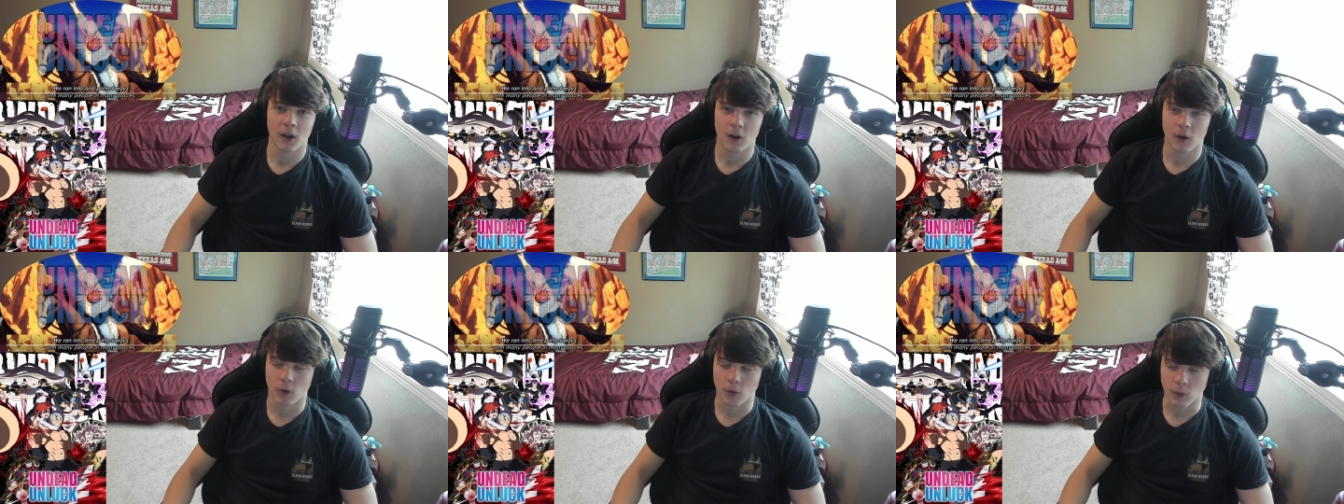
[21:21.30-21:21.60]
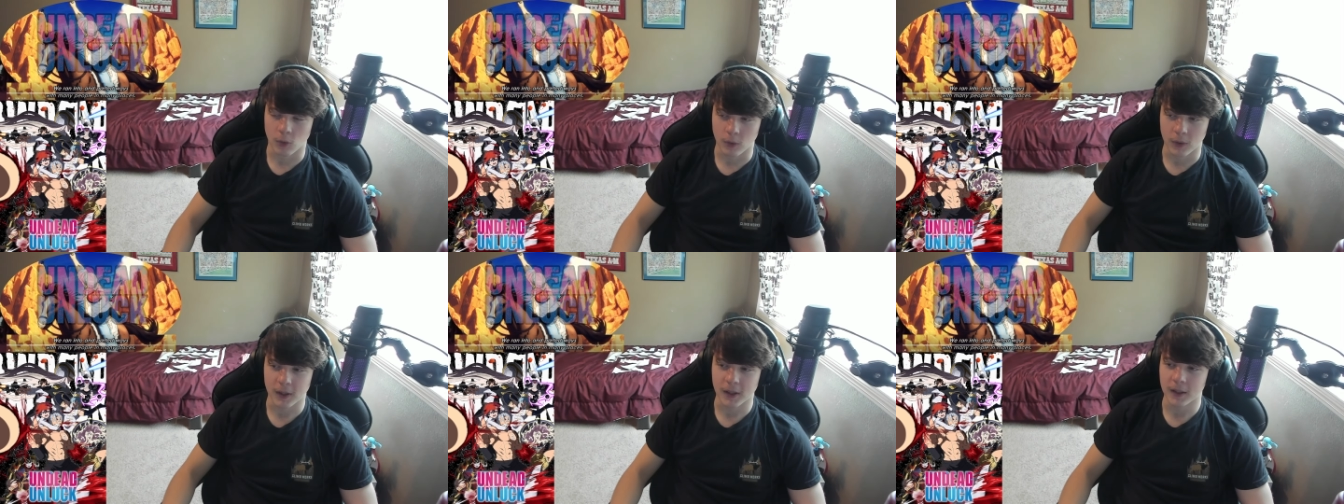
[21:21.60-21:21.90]

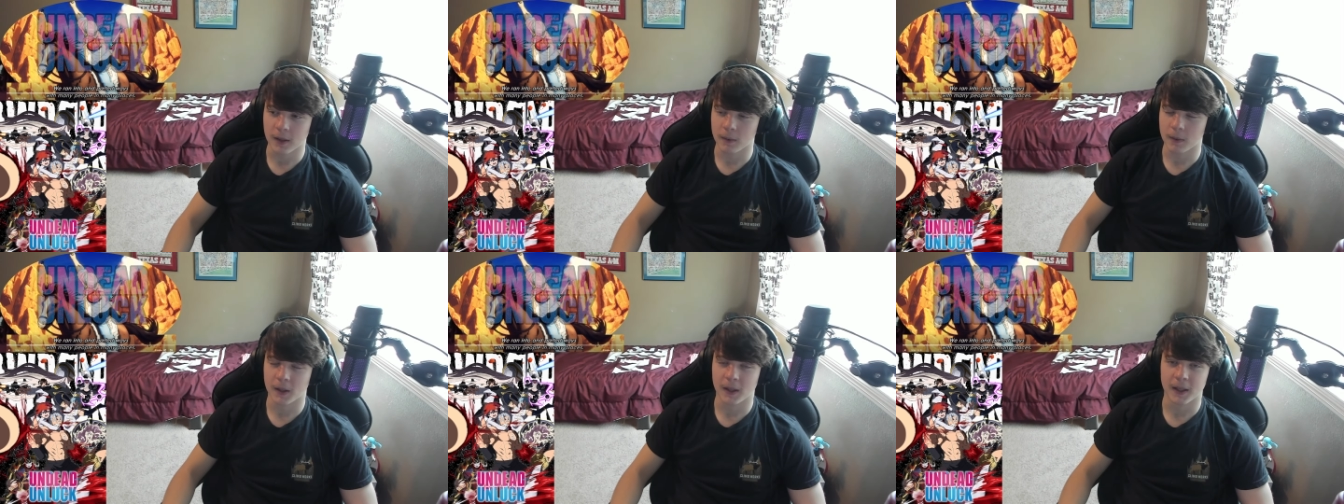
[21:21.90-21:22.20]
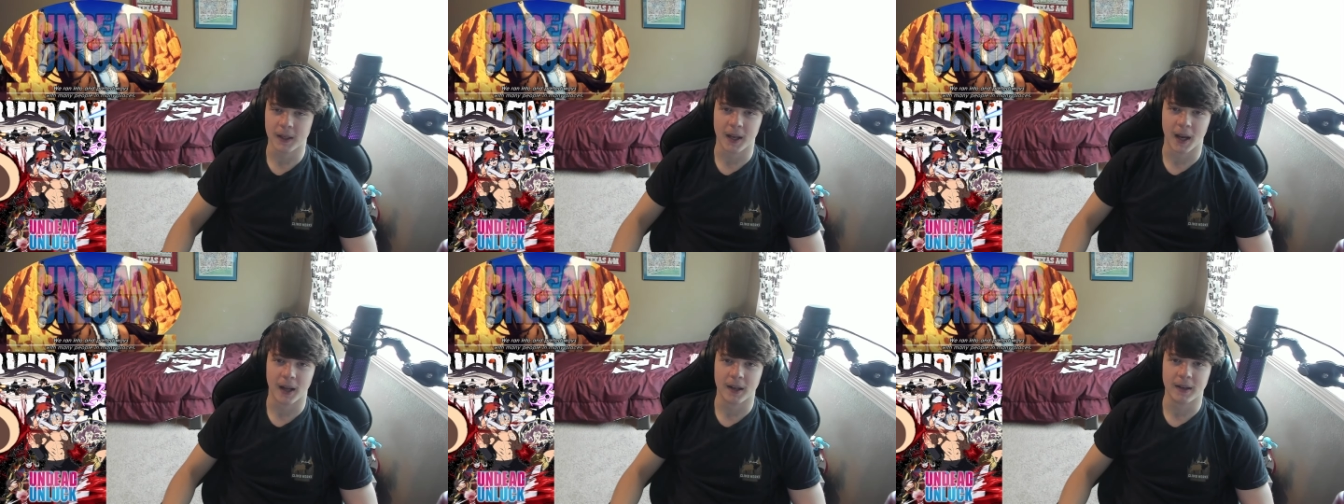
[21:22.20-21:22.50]
really,
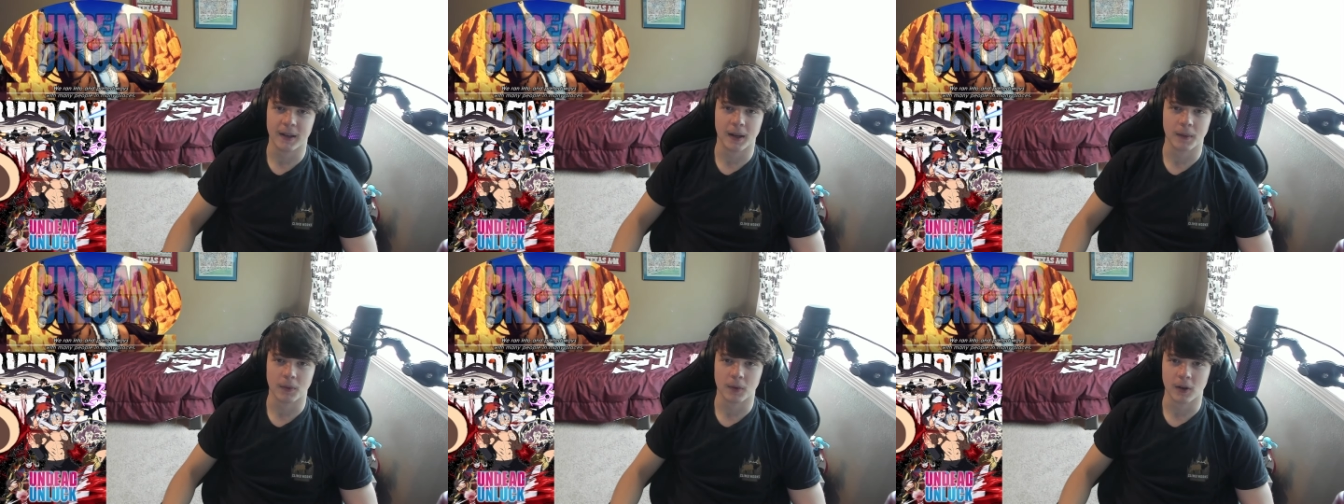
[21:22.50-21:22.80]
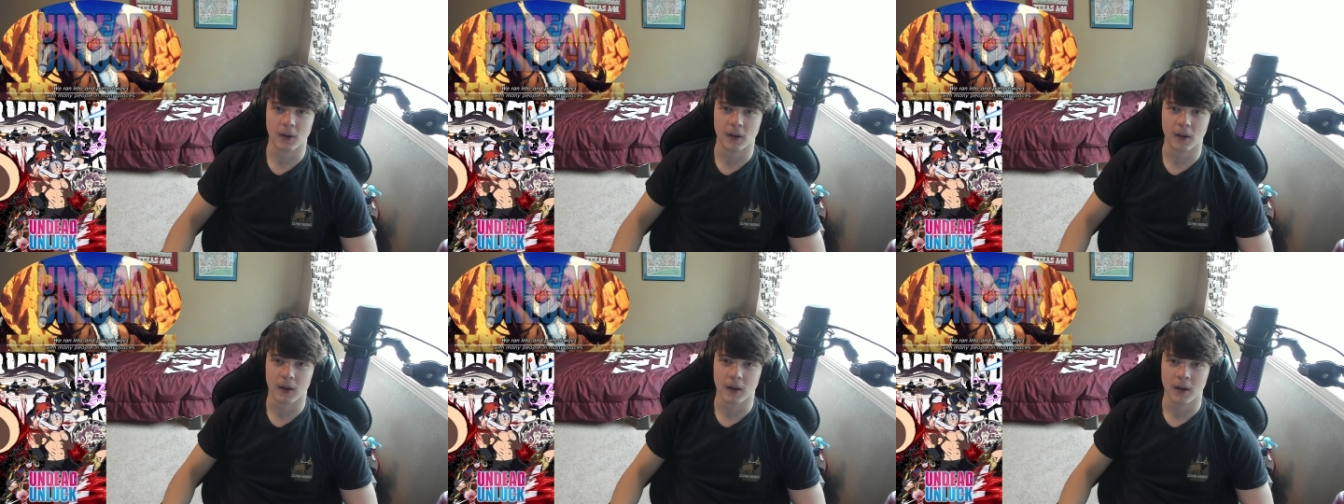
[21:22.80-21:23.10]
really goddamn
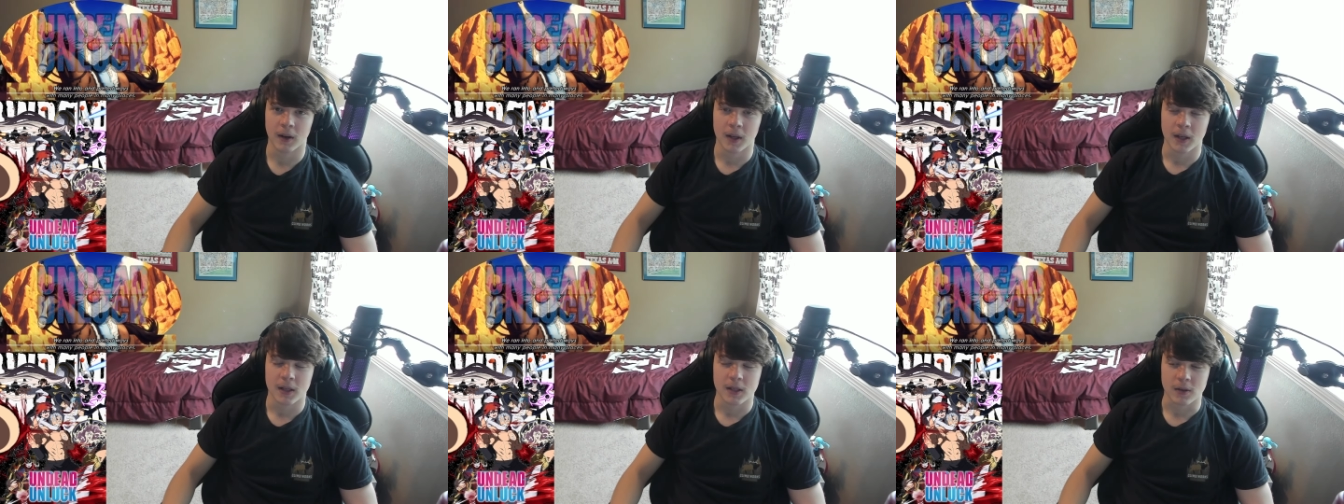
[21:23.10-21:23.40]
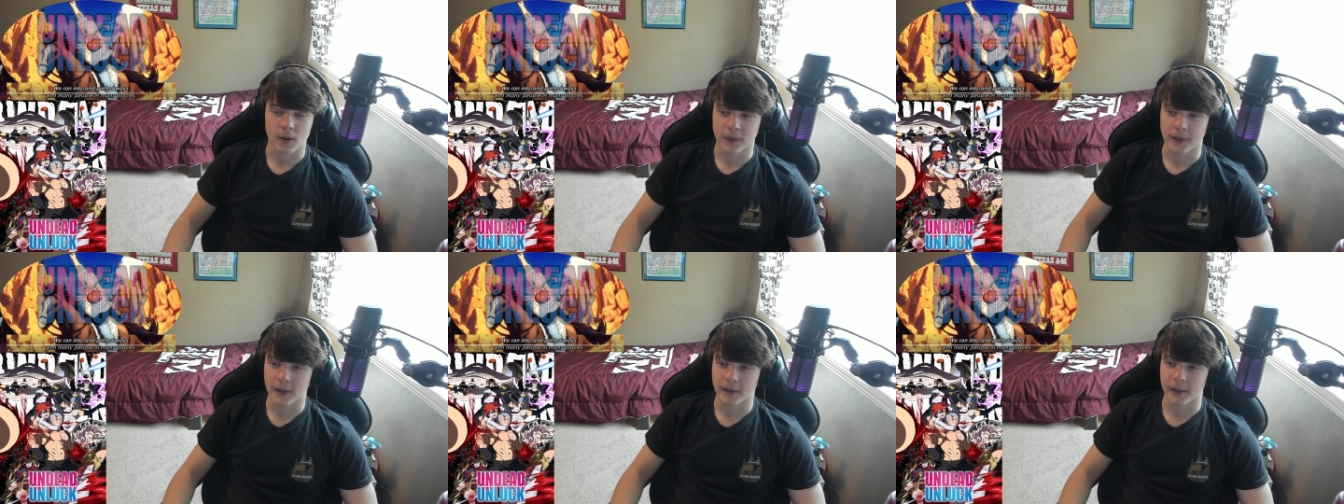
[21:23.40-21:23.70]
good.
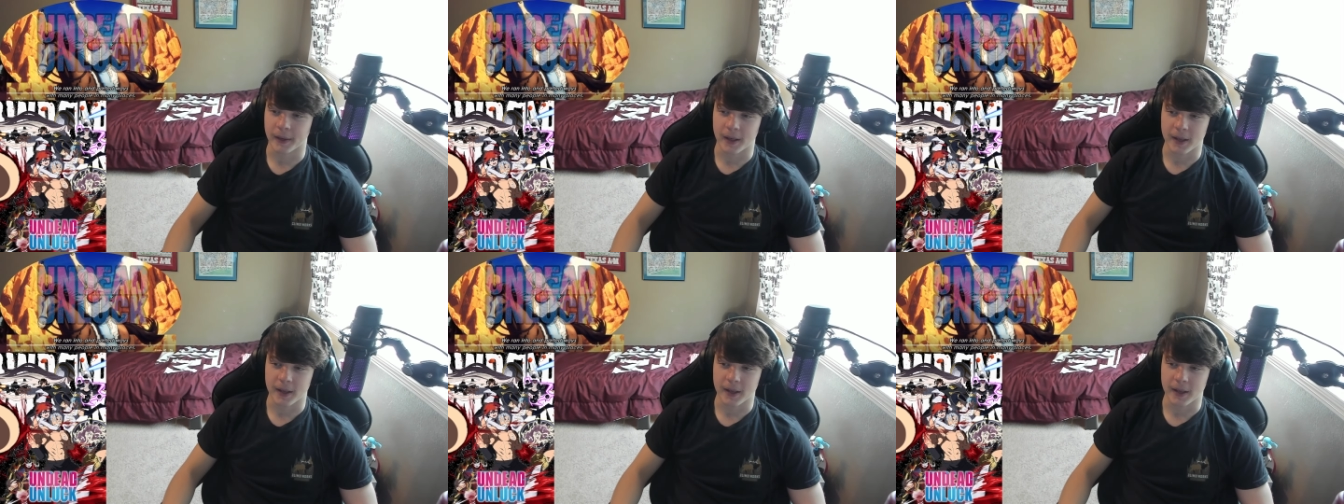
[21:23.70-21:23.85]
So I think that